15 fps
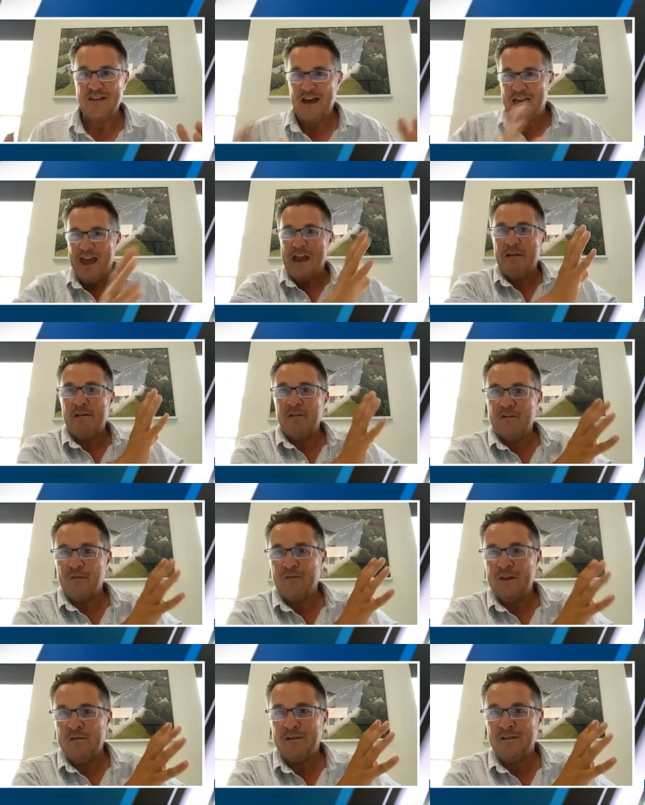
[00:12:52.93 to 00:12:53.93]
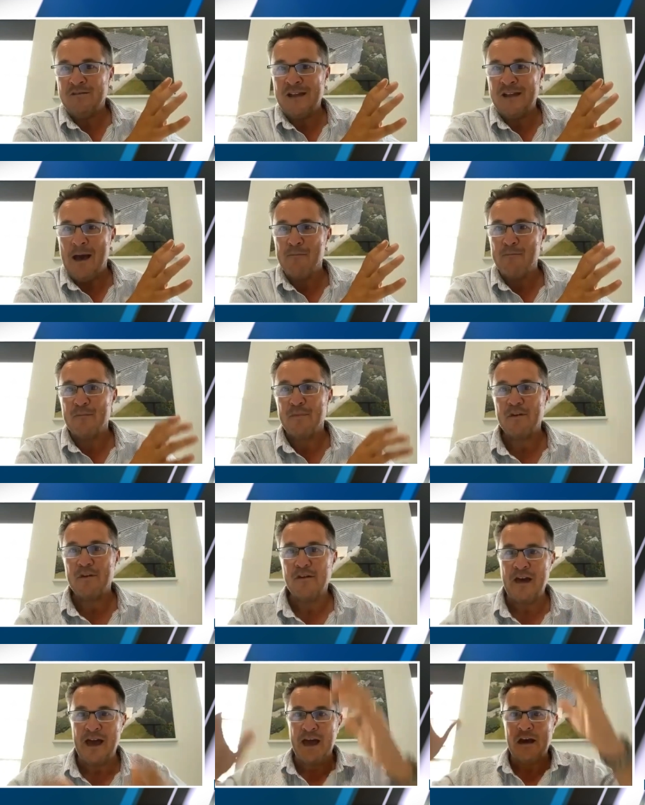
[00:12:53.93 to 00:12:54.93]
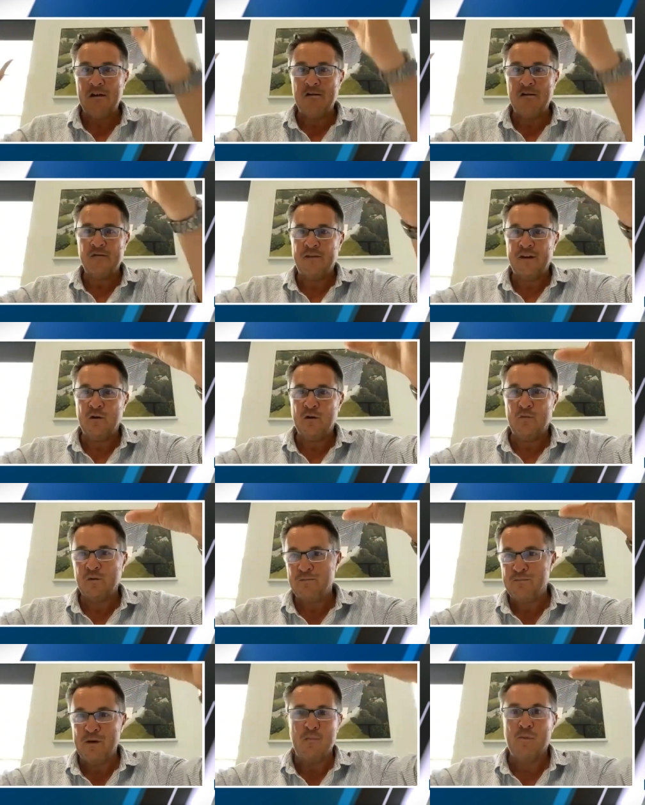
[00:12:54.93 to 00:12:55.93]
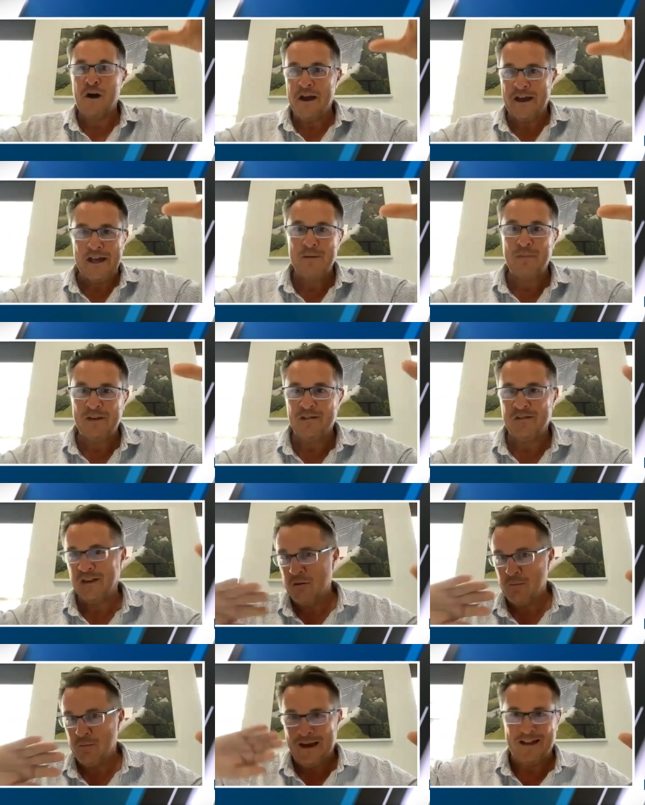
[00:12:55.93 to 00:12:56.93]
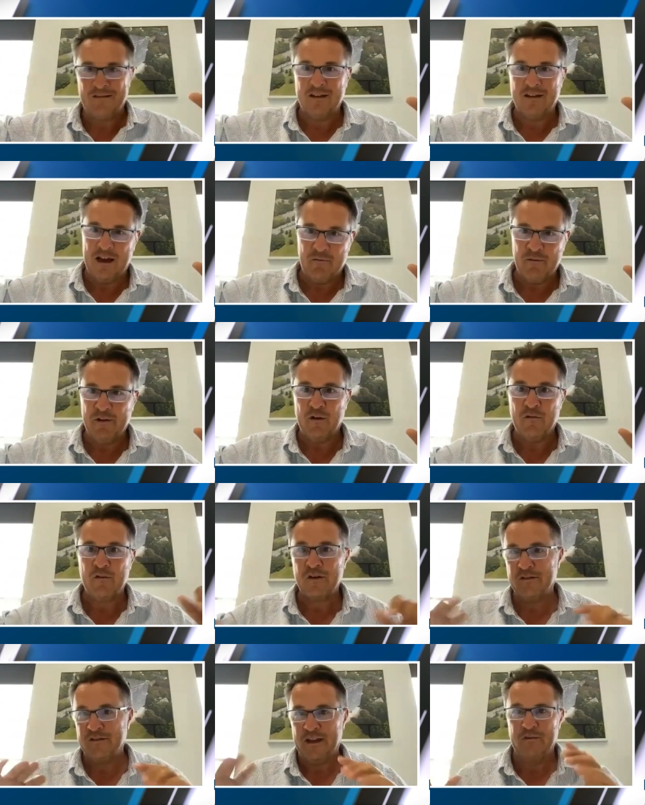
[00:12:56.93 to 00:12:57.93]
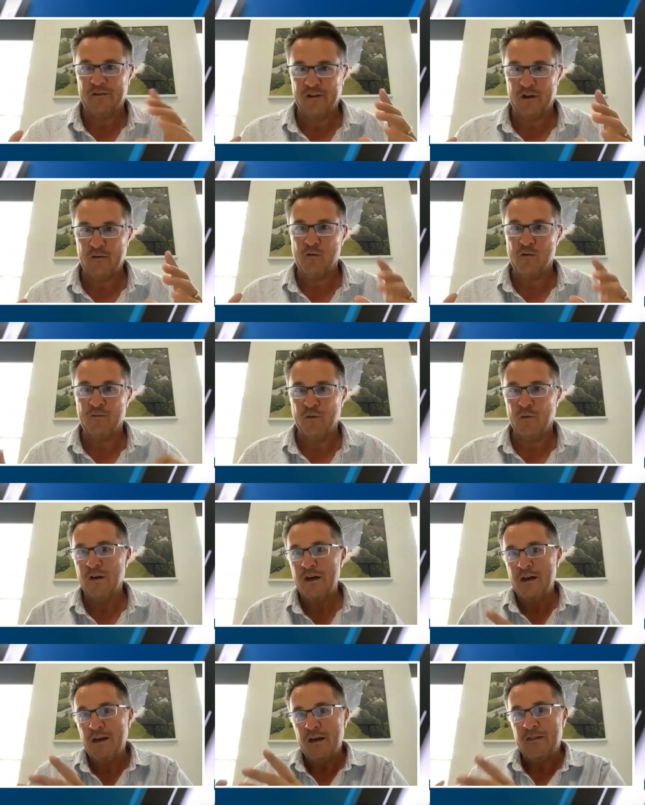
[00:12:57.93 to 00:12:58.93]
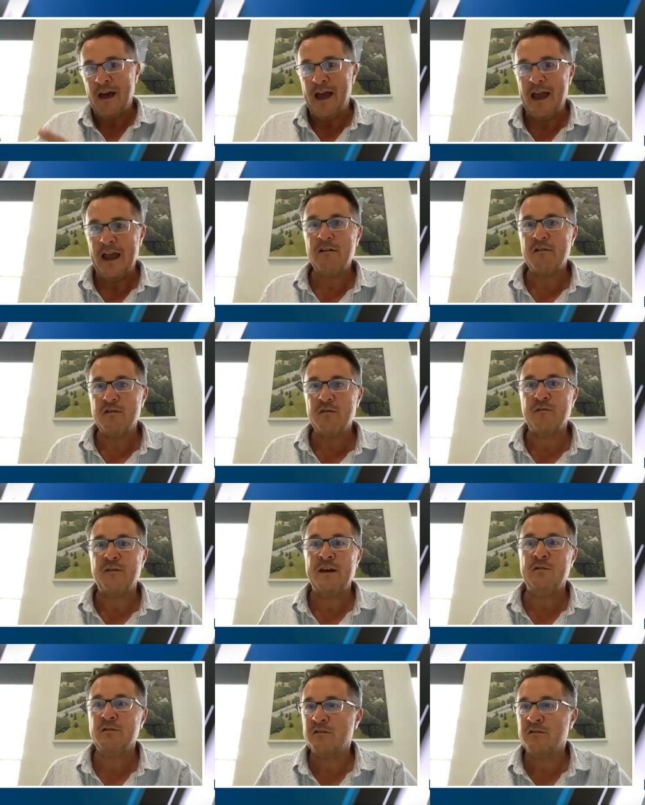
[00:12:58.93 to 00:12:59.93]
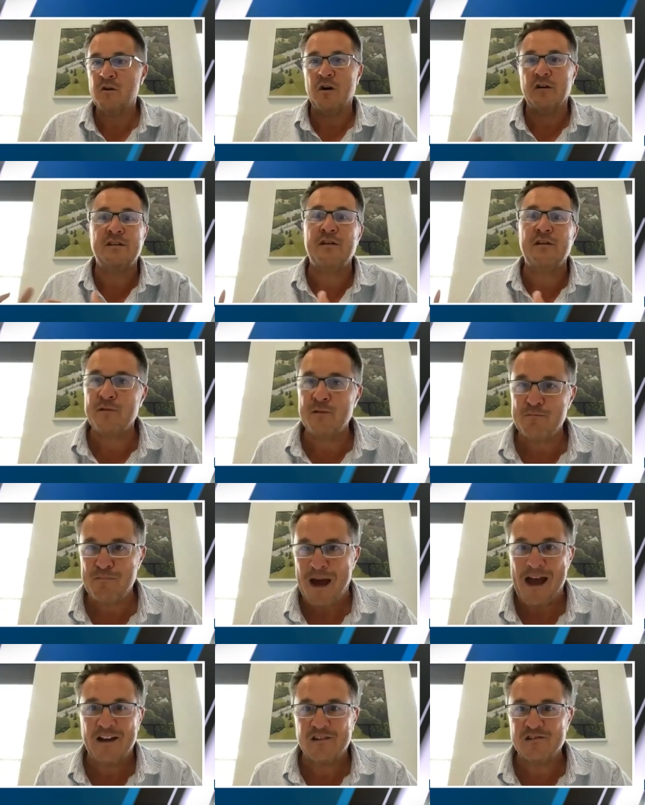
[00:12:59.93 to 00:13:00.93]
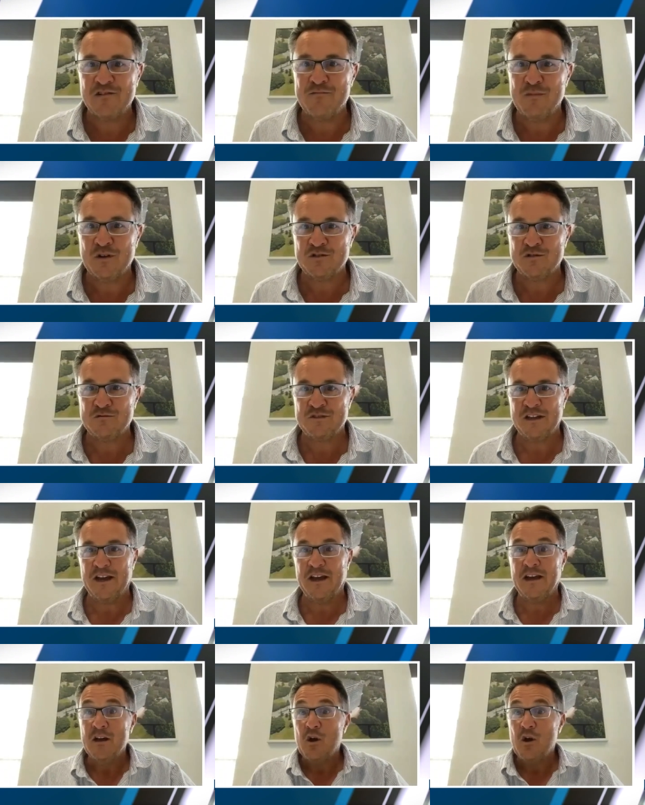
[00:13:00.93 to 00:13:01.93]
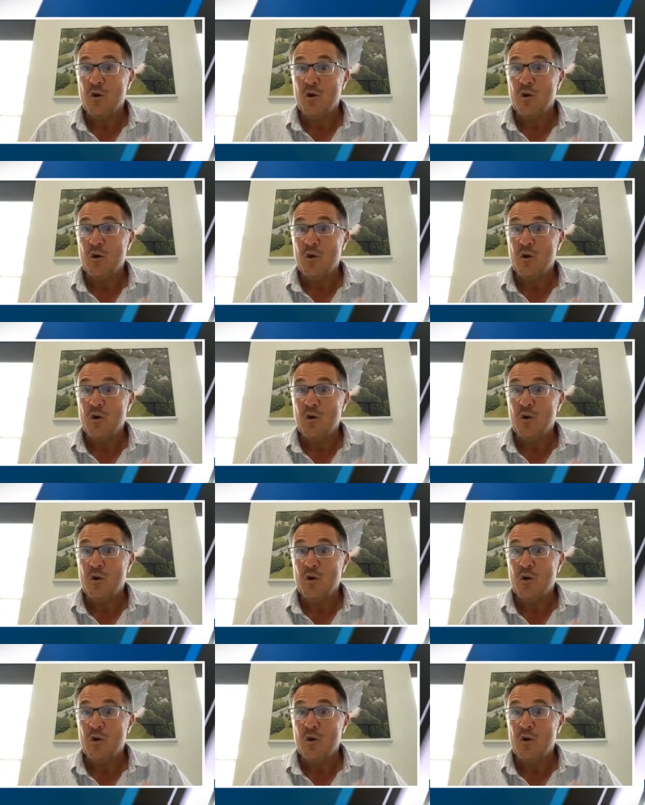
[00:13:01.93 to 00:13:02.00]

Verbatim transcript: That area of the field is damp that area of the field was built by an EPC we had to get rid of because they were so awful. That area of the field has got a different batch of modules in it.